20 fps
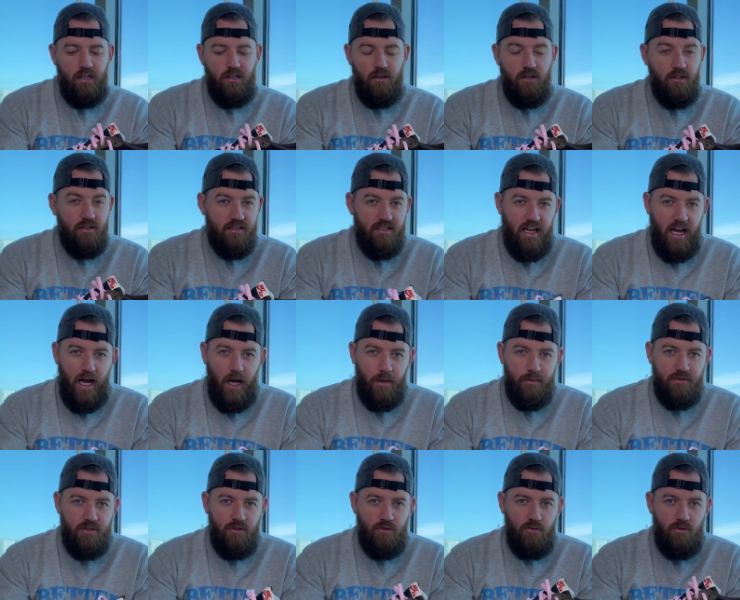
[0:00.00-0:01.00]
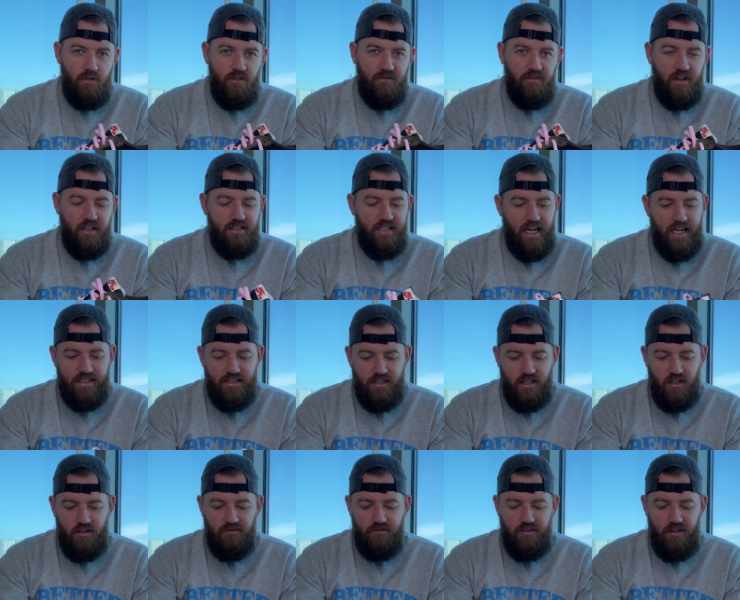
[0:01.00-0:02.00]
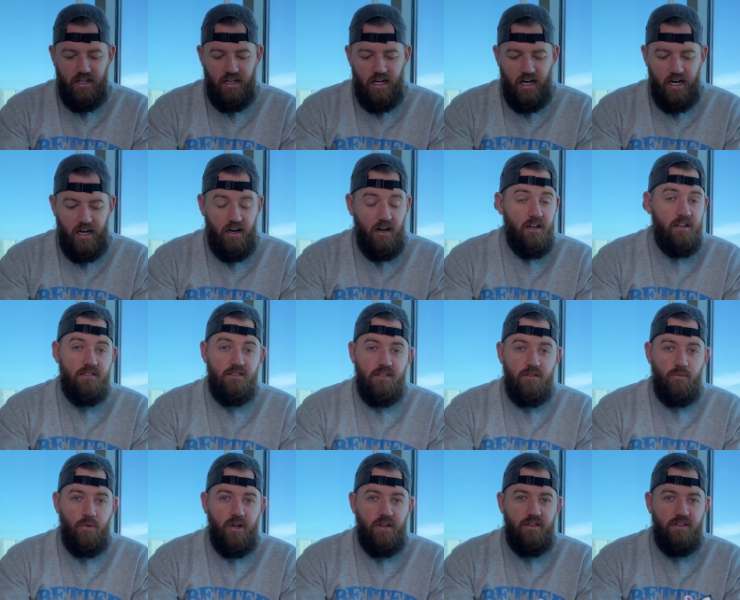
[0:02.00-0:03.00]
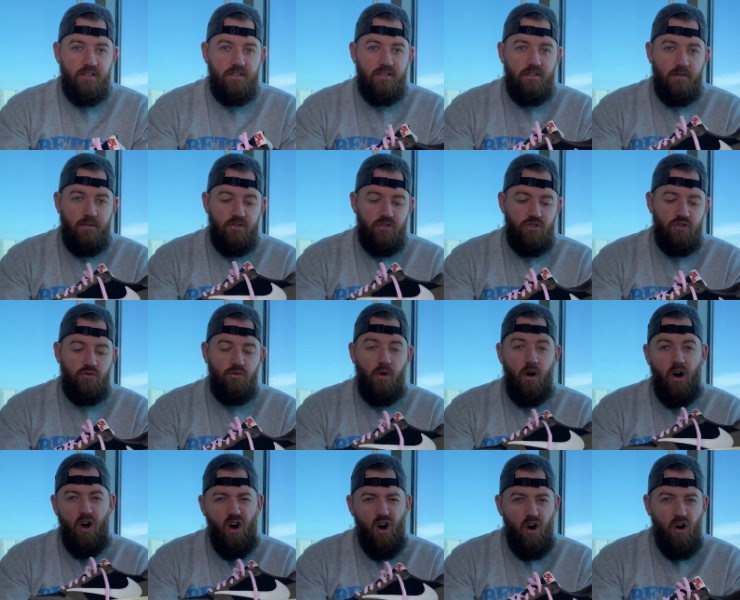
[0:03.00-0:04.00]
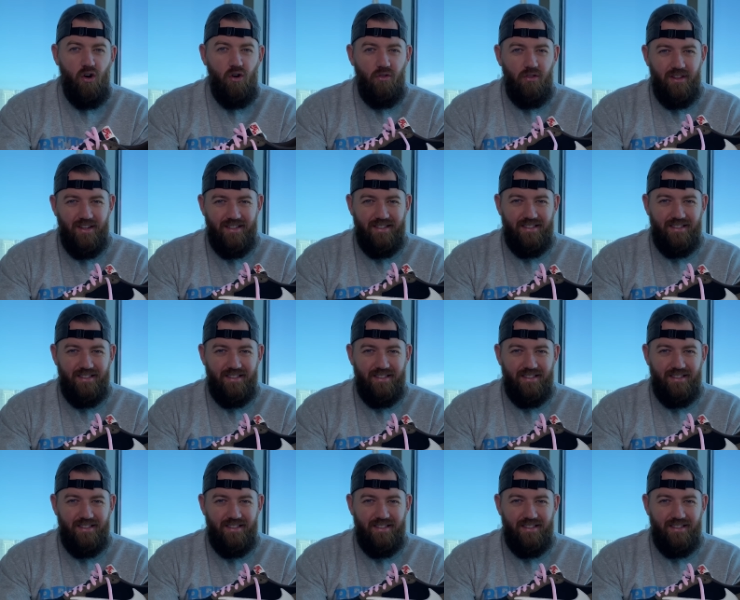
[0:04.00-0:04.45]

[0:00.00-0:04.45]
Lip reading: looks absolutely fantastic on feet. I honestly wear this shoe all the